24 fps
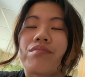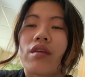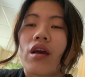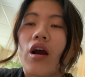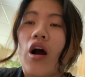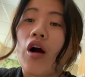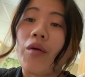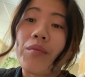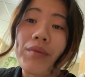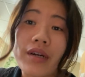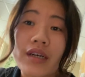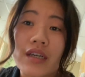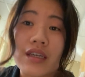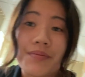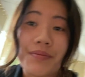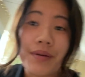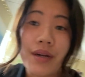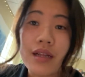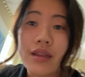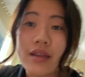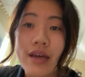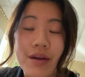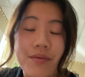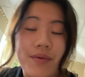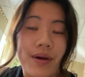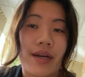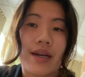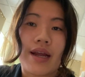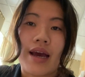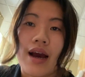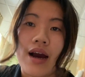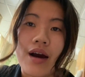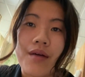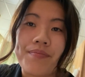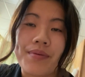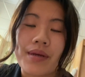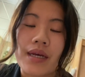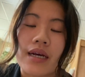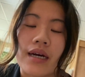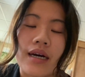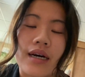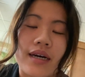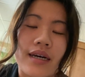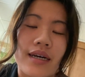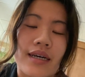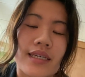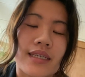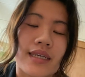homework is pretty late right now
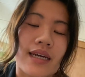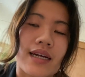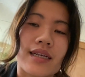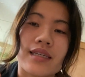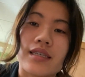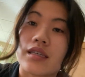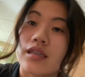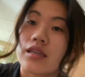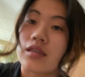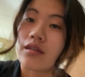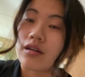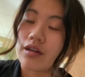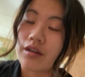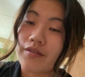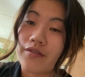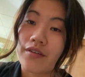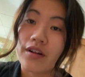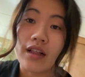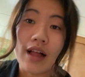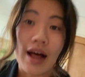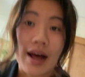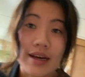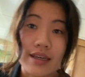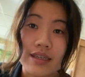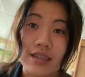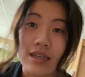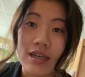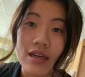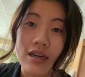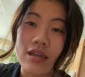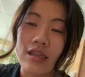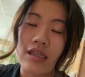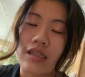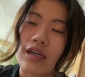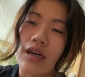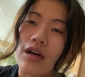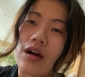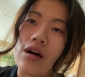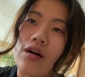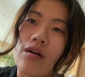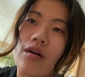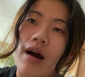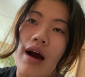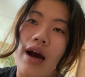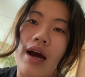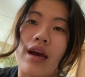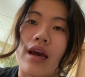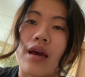because it's the start of classes, so
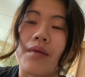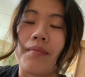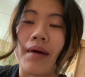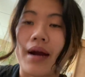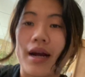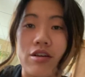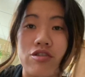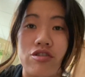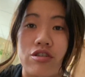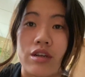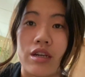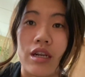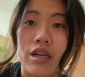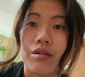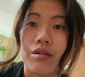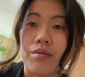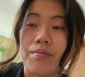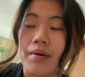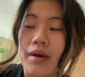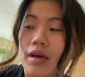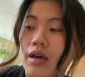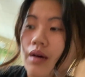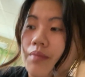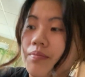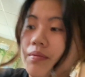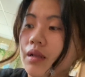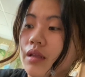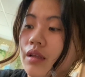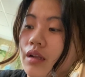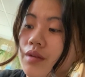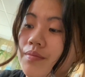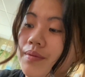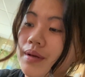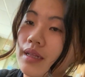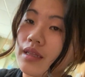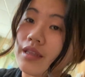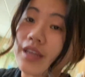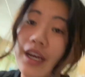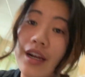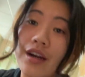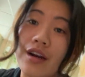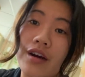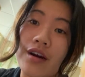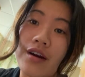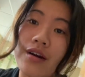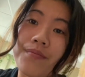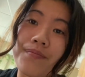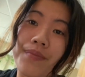I imagine pick up a little bit
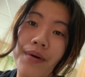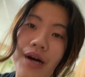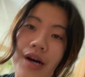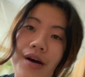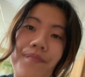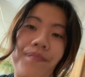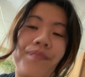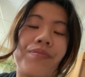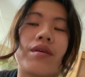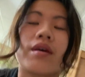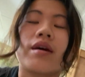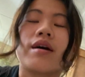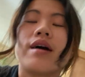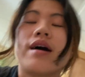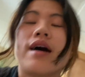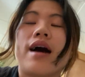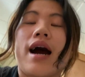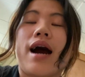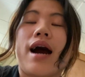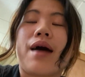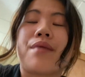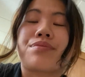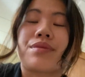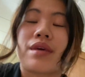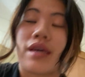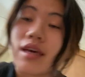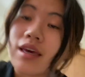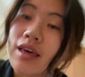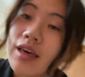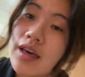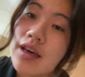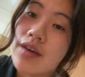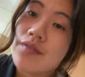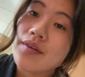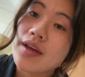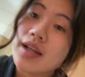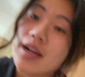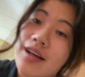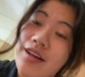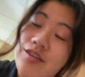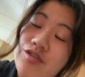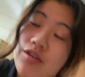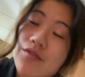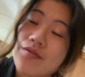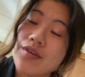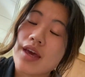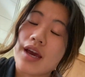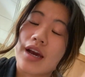later, but I'm taking advantage
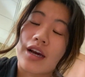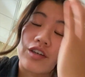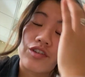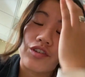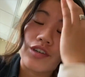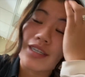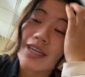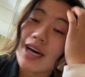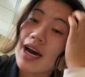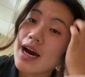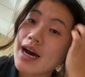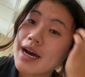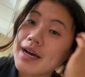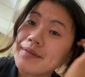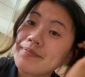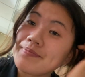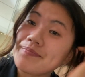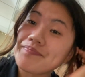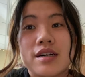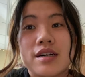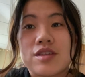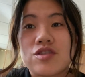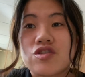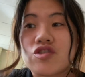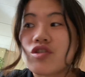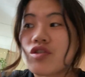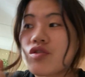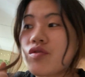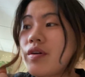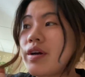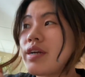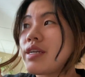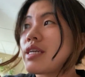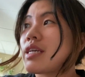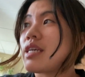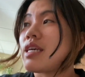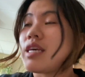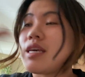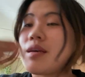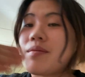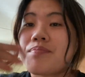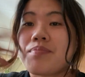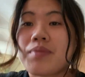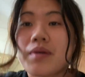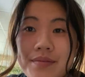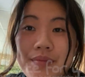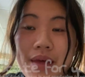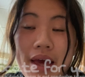of the extra time, just going to
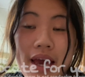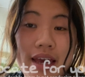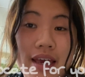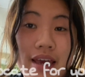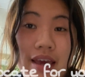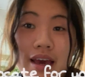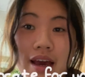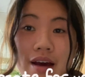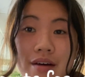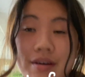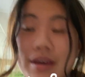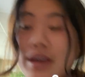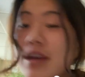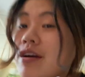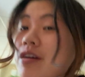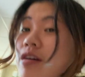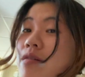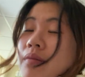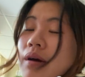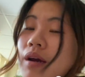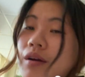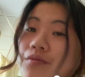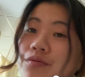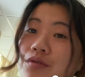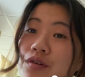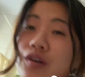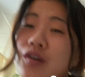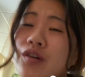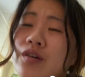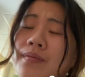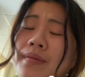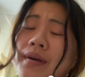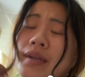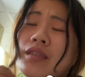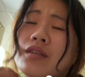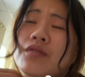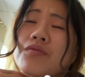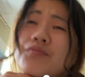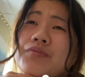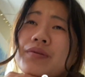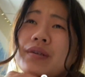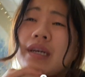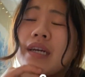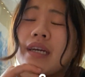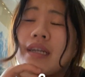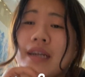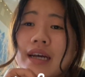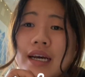keep hanging out here in my room. It's
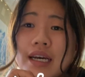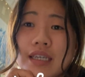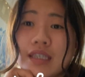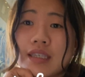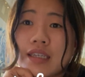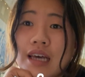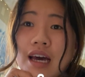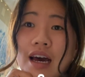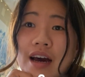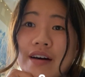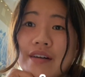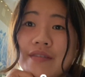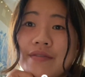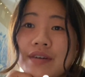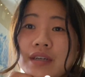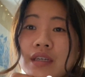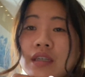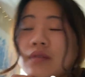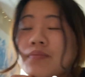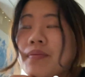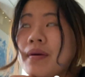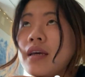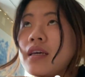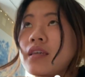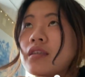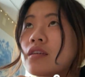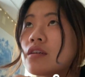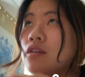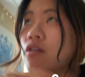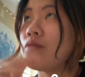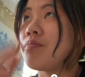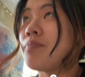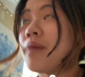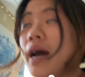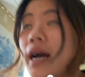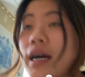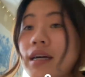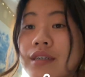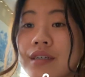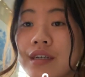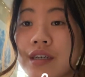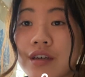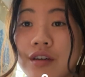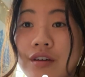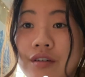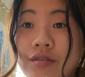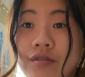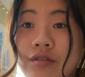really nice to have a space to go back
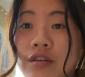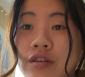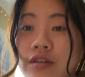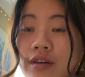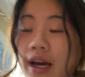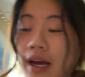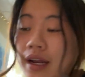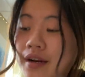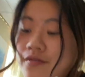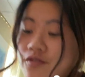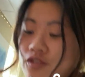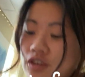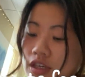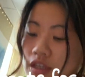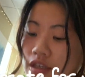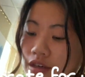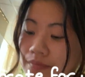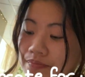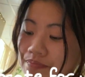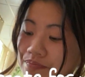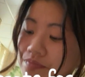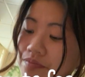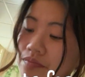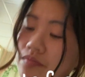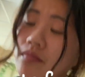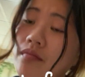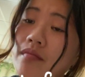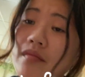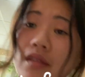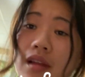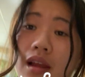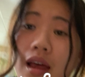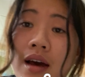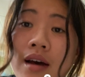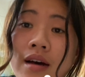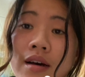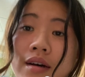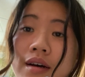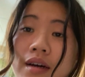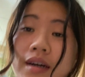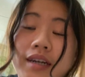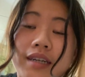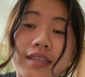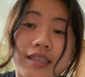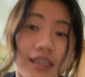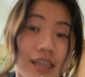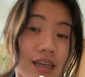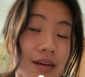to, to kind of just
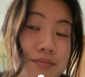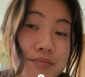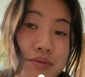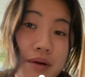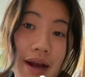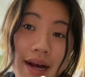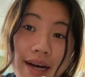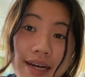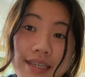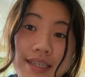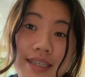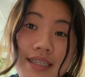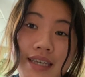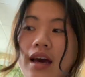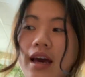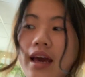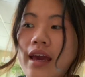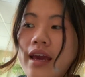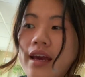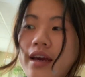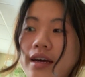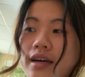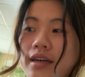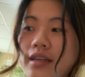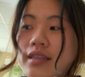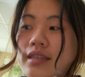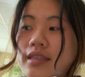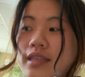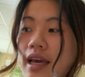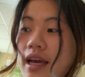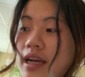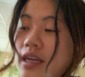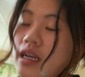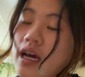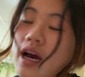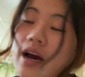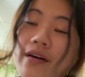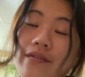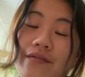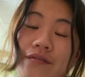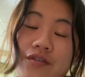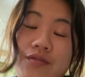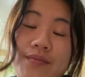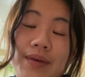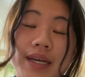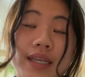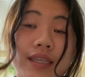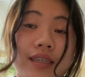decompress and take time for
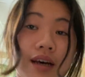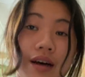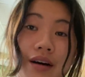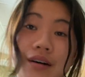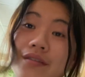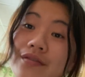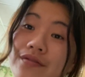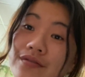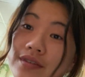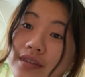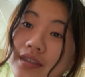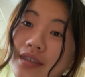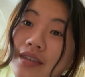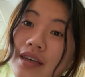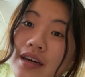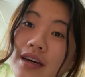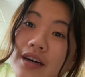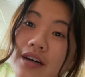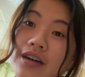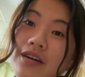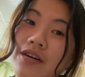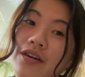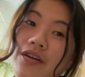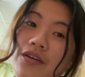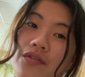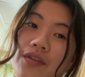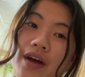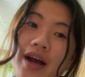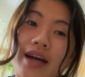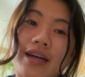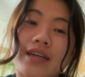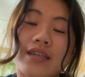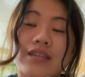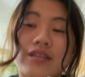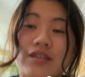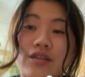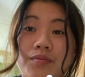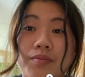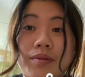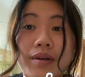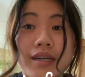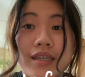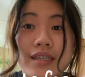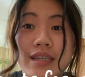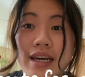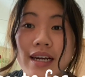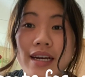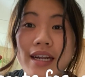myself. So that is super
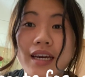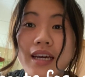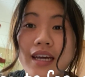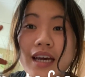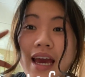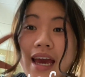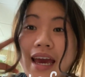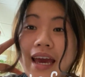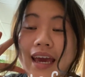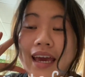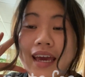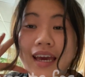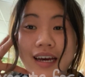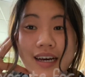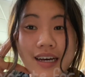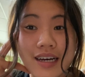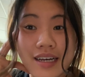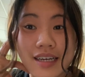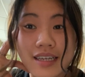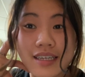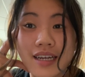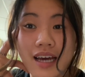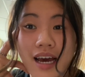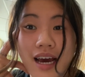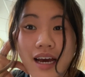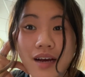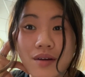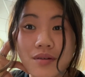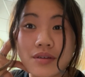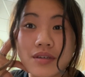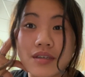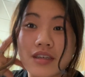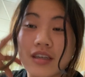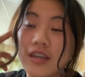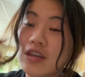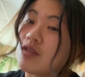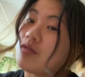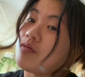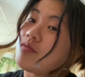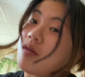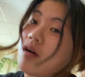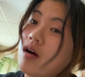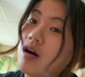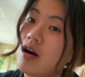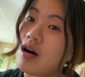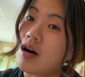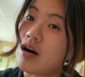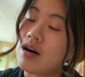exciting and I will see you
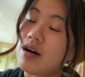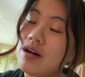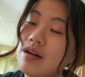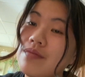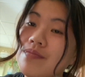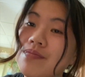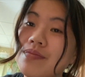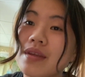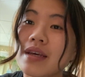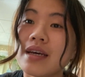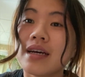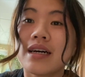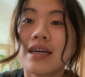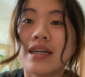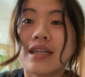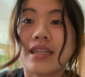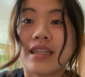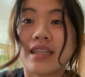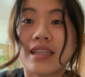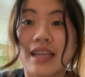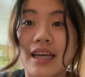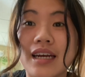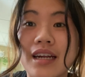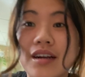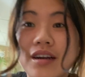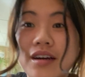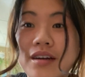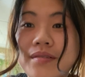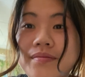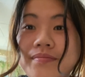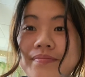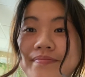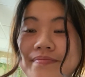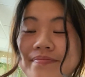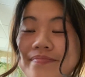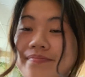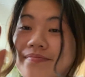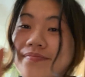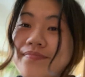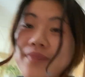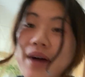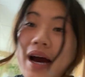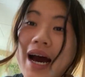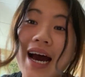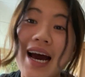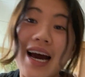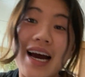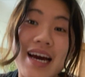all later.
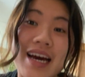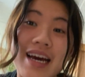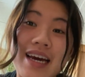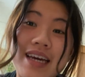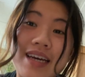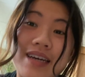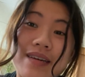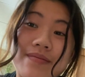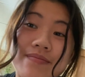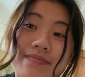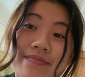Bye.